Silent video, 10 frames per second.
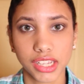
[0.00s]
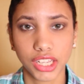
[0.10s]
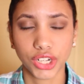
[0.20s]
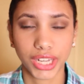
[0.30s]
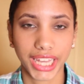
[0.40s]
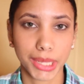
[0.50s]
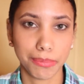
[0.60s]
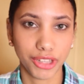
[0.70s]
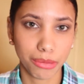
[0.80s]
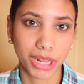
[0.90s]
you know, like a
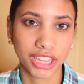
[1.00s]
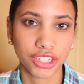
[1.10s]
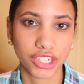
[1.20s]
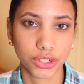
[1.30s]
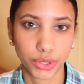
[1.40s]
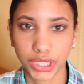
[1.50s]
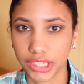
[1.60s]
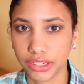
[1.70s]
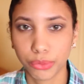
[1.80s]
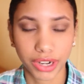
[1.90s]
beauty blender
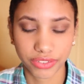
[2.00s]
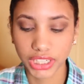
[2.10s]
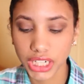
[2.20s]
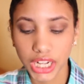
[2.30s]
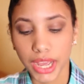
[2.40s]
or whatever,